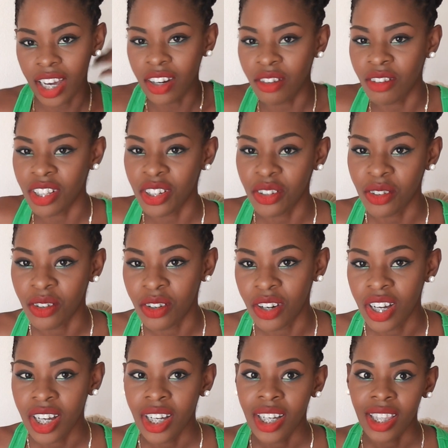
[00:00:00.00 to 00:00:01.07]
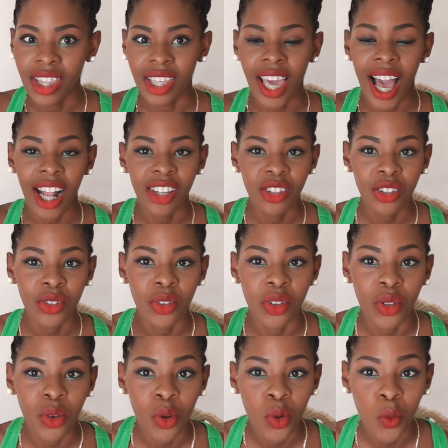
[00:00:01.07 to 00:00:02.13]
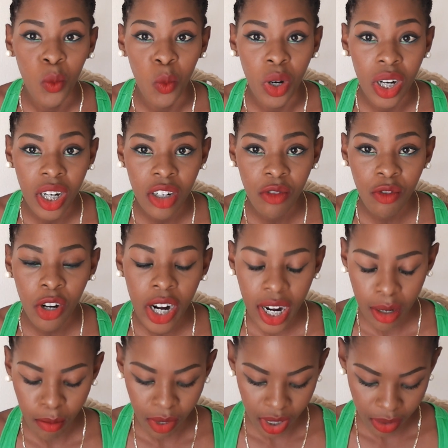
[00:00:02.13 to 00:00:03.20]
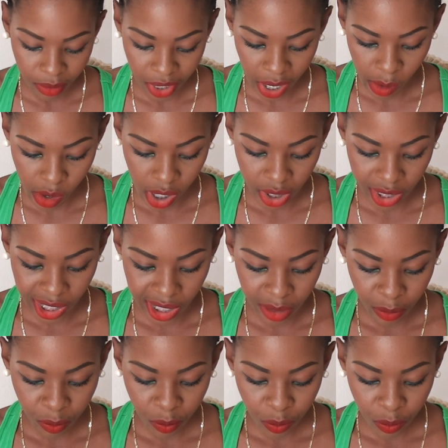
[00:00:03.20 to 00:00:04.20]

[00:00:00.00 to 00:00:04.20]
I don't really know the actual word for it, but yeah, I'll call it that.